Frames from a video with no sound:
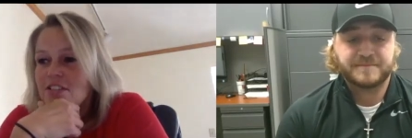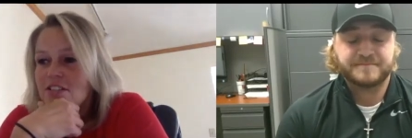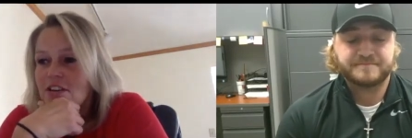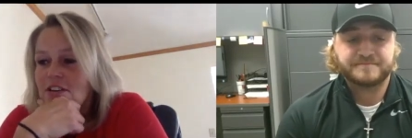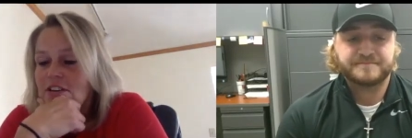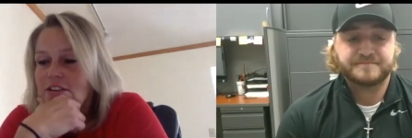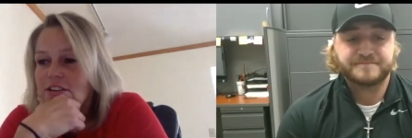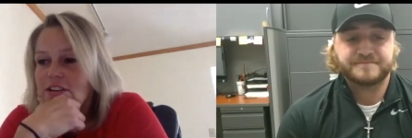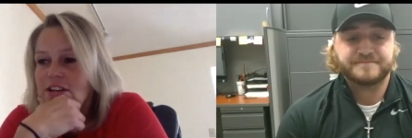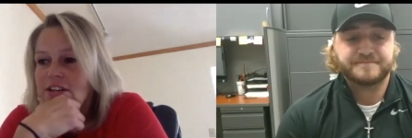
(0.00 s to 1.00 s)
Speaker 1: are
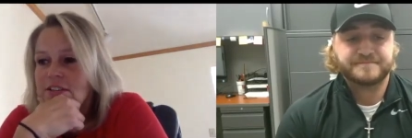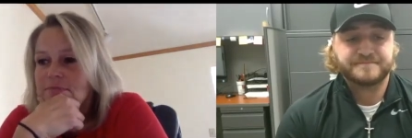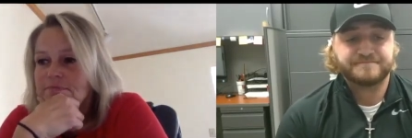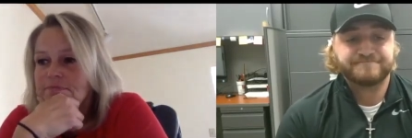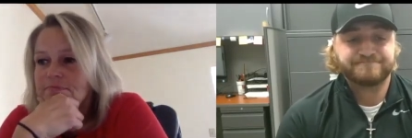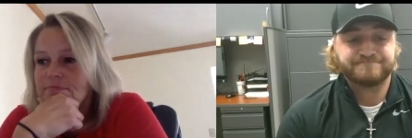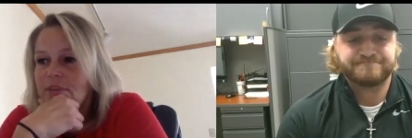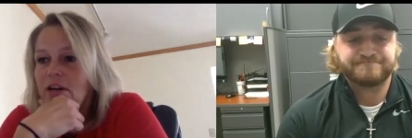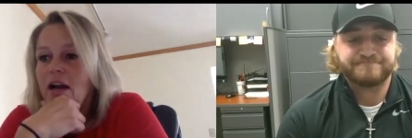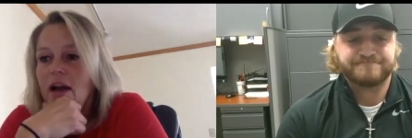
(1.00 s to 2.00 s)
um,
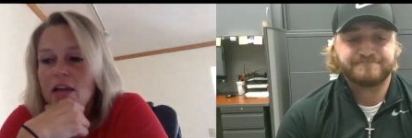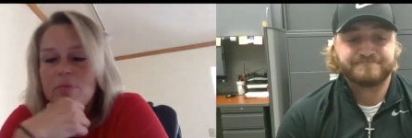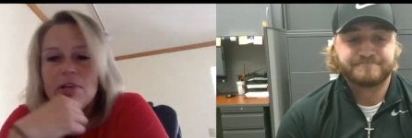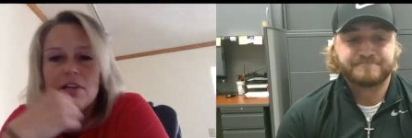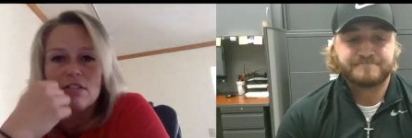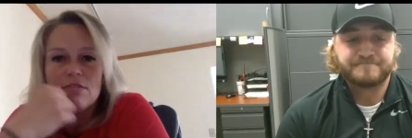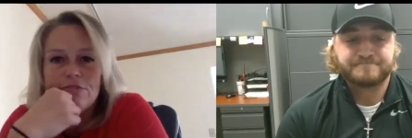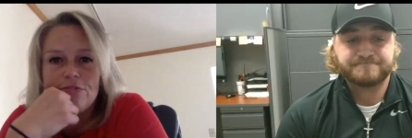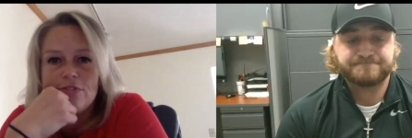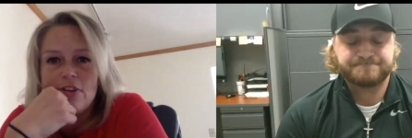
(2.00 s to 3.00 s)
are high because of
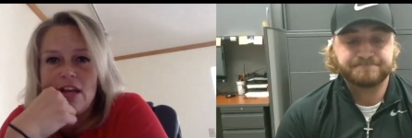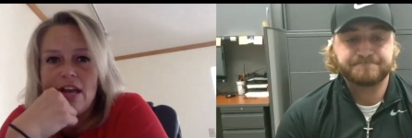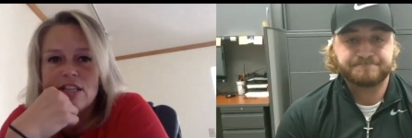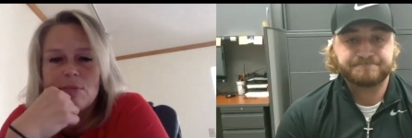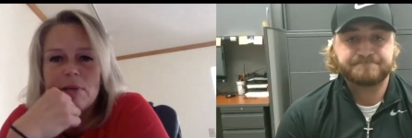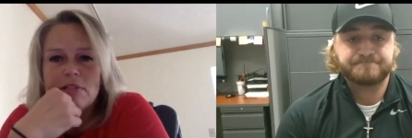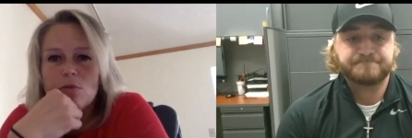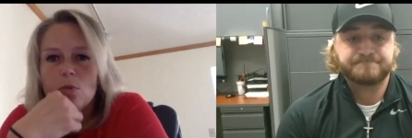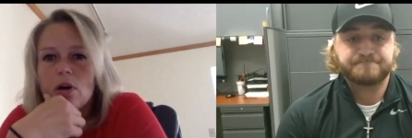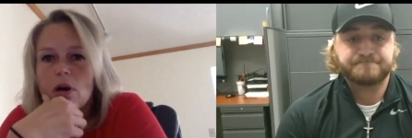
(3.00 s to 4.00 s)
i expect them to
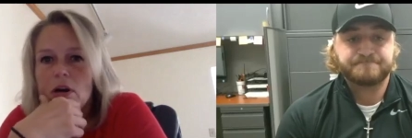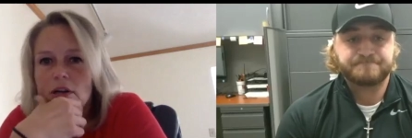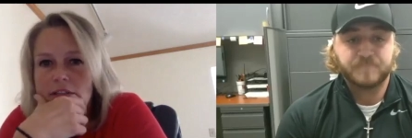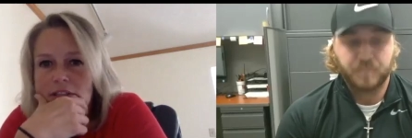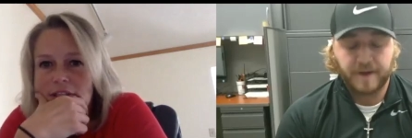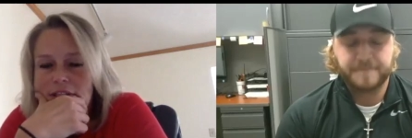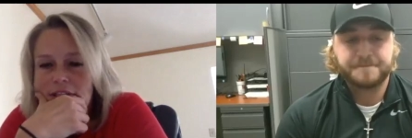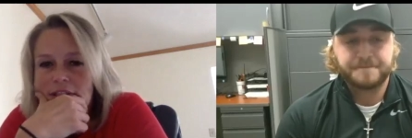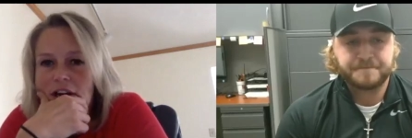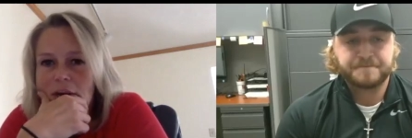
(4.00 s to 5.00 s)
work hard right
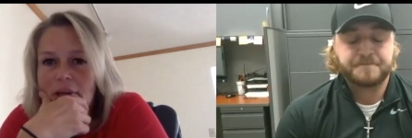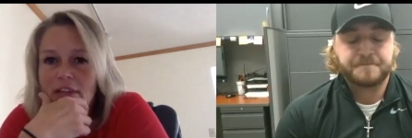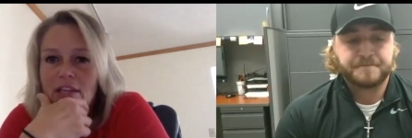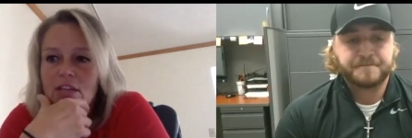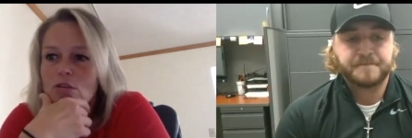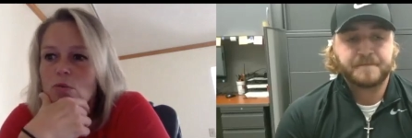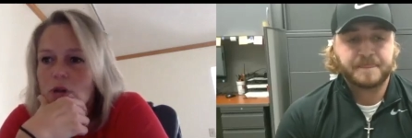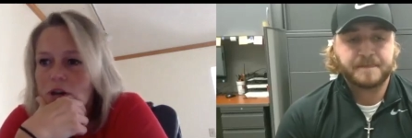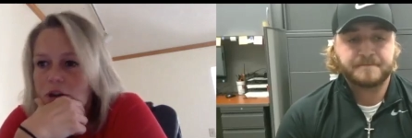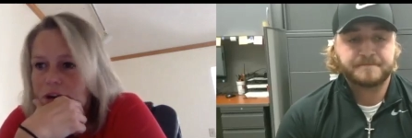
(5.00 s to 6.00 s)
um, and they do
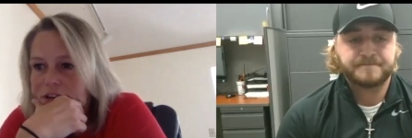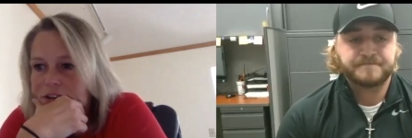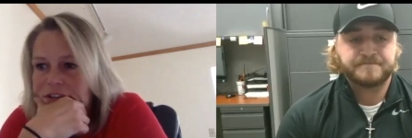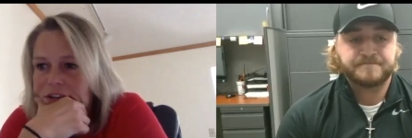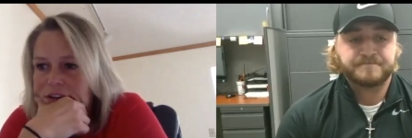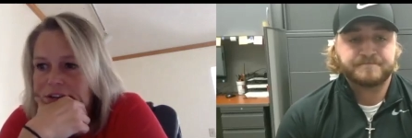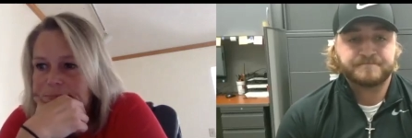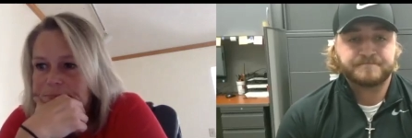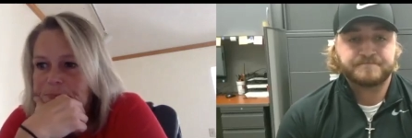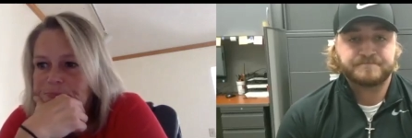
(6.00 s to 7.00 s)
work hard
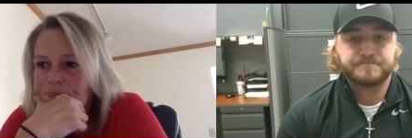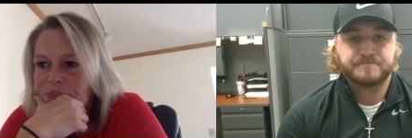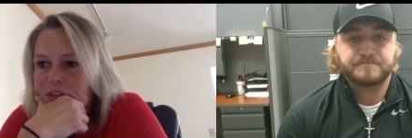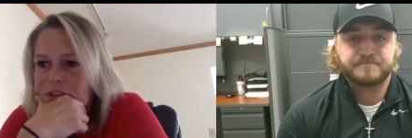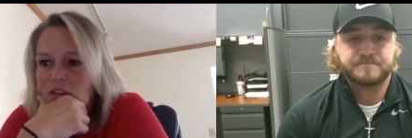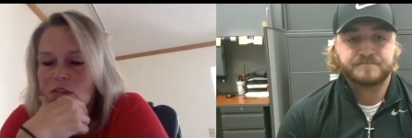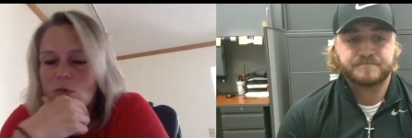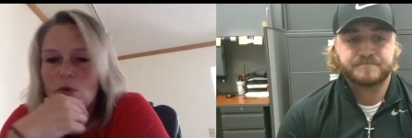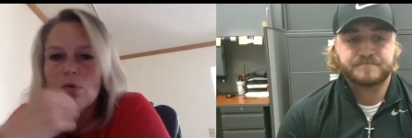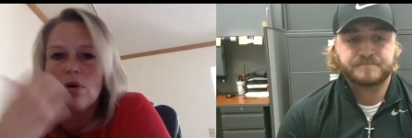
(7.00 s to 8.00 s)
um,
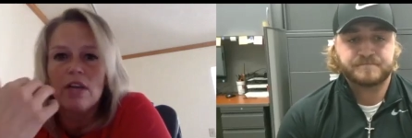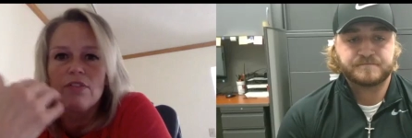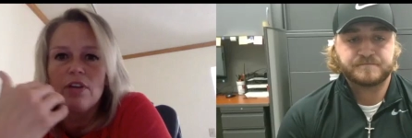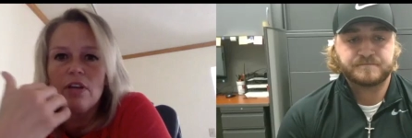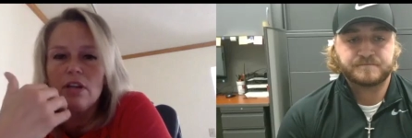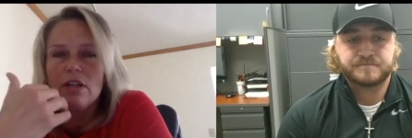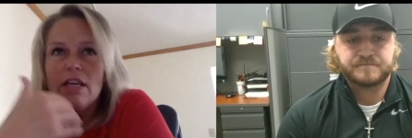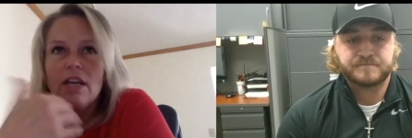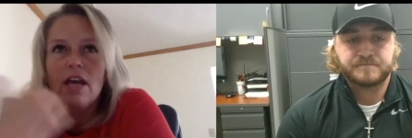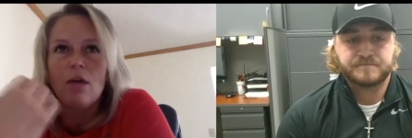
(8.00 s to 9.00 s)
we will give it lee
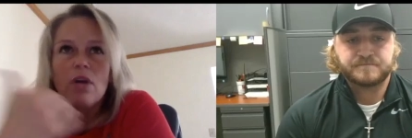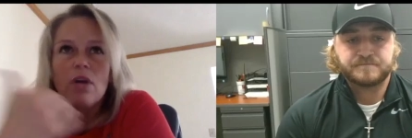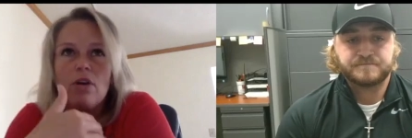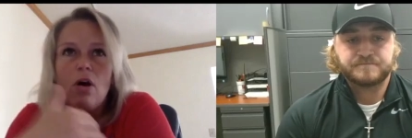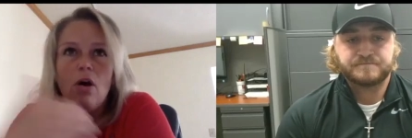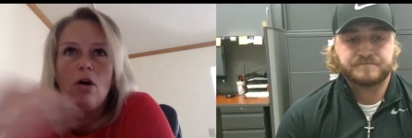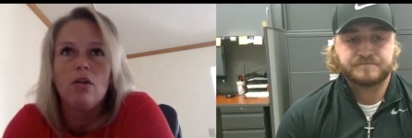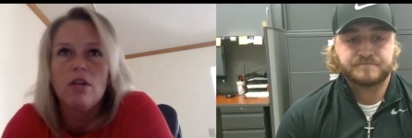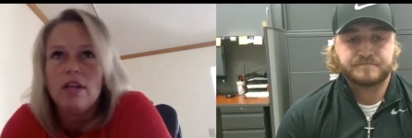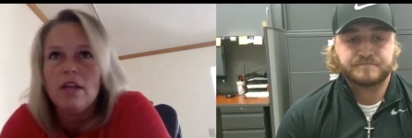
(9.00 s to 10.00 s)
and i will give it all
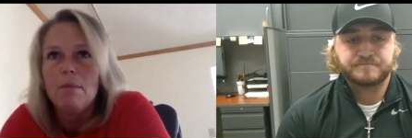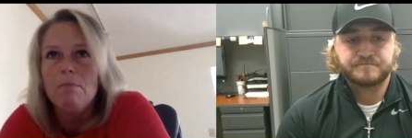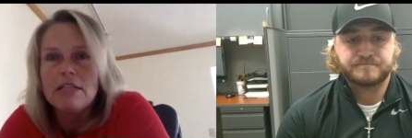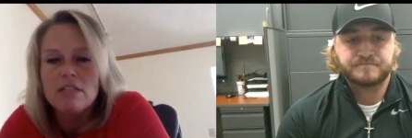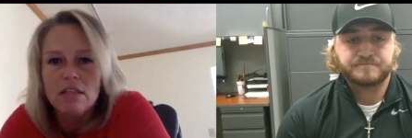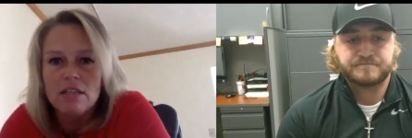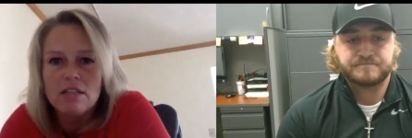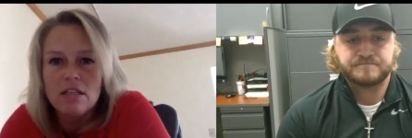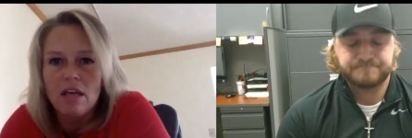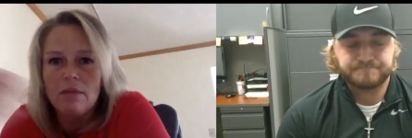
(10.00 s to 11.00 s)
mentally to
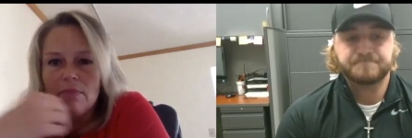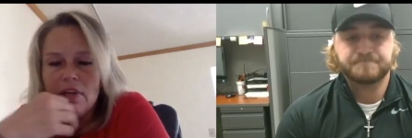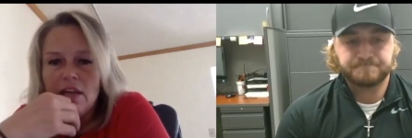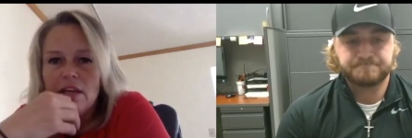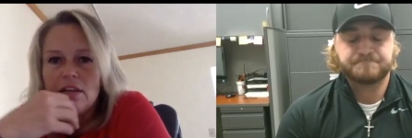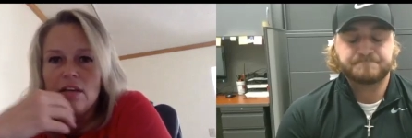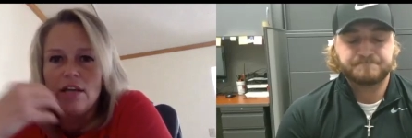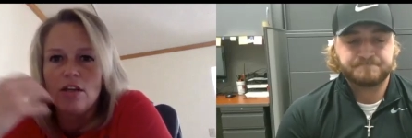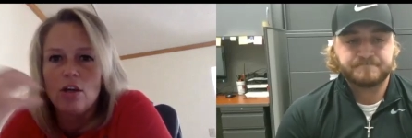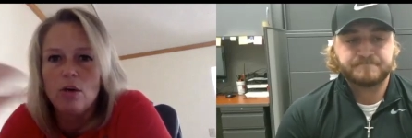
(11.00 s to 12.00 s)
them mm-hmm. and
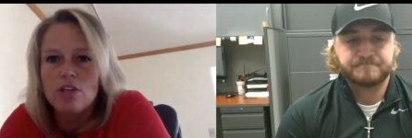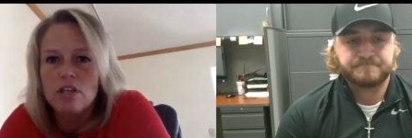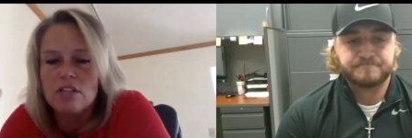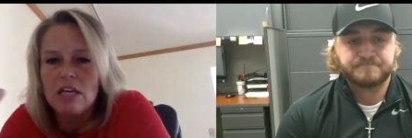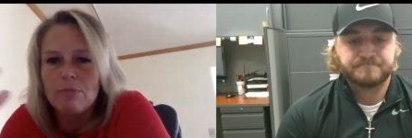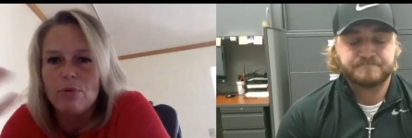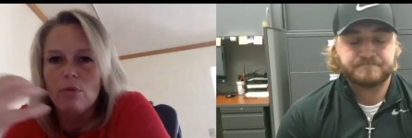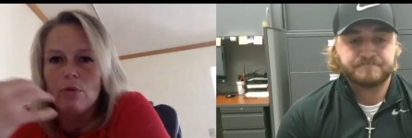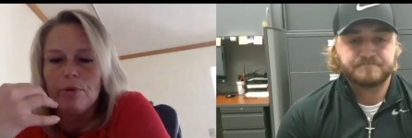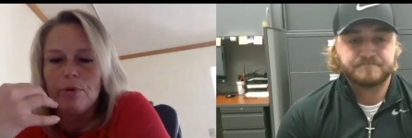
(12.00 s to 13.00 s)
and coaching standpoint
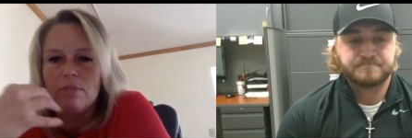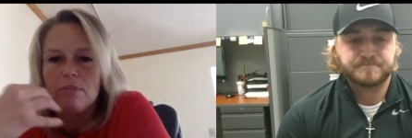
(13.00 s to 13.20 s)
we'll put them in the